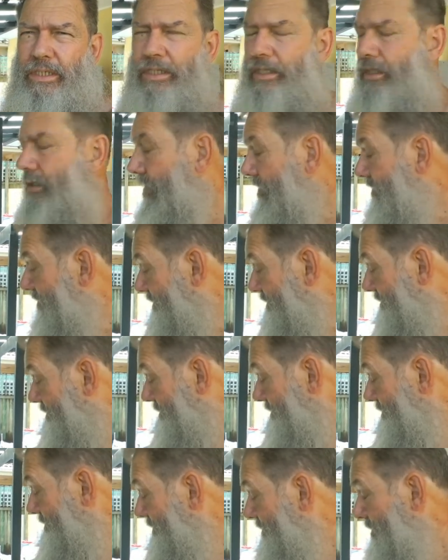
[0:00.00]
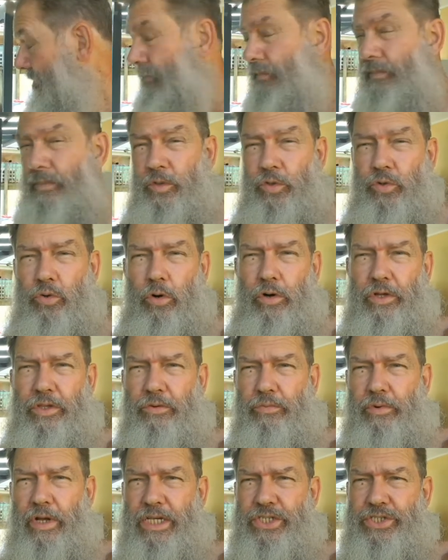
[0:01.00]
and I've dried
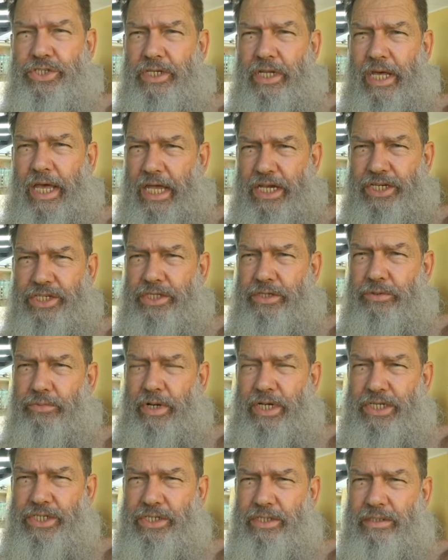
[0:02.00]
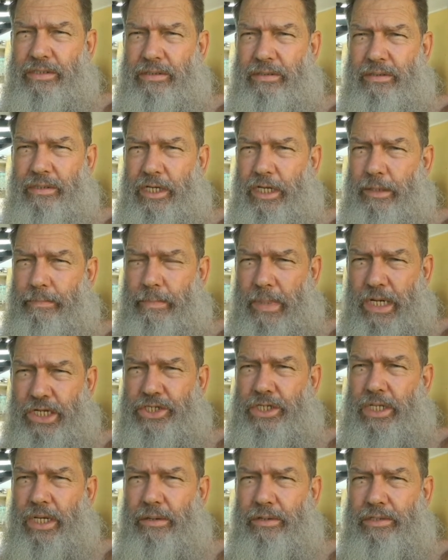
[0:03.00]
the resin, ashed the resin at a
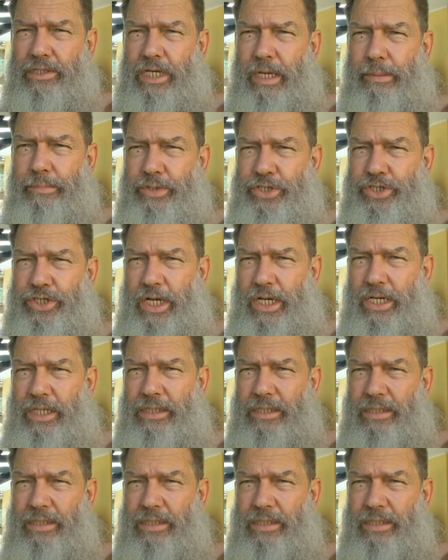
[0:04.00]
much lower temperature.